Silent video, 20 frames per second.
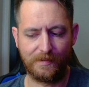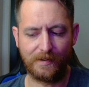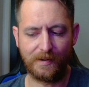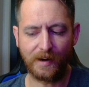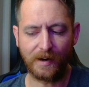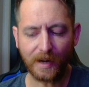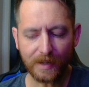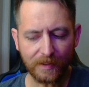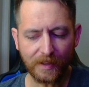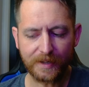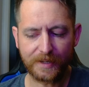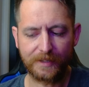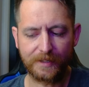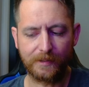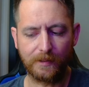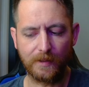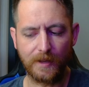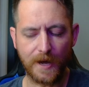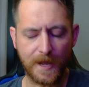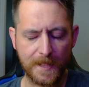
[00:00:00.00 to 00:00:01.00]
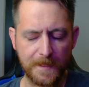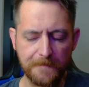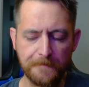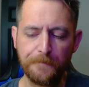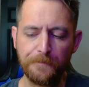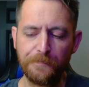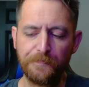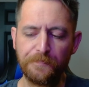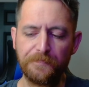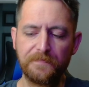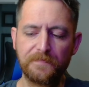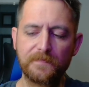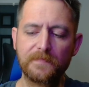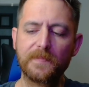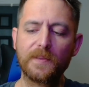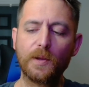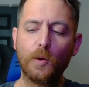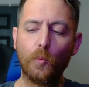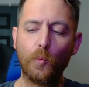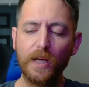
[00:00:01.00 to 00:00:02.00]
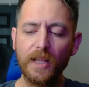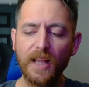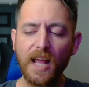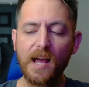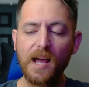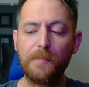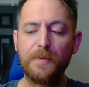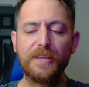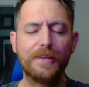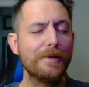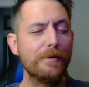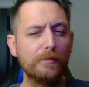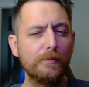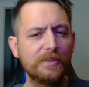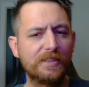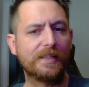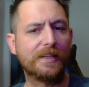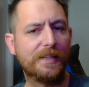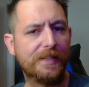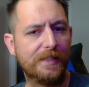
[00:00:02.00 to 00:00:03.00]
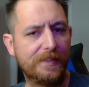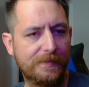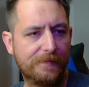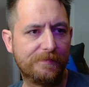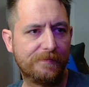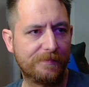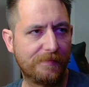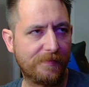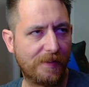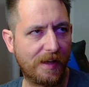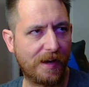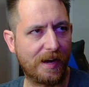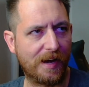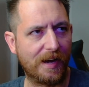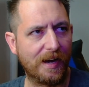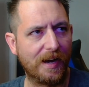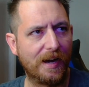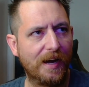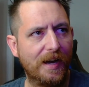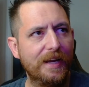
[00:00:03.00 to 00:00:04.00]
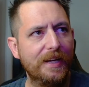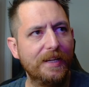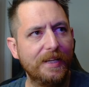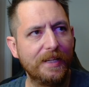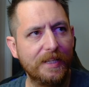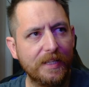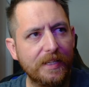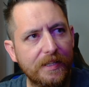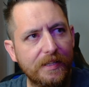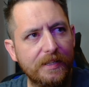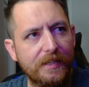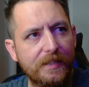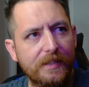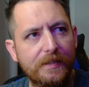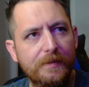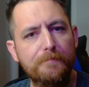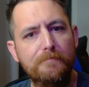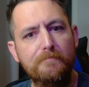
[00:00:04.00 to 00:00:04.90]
I like it a lot. Will I be using it No.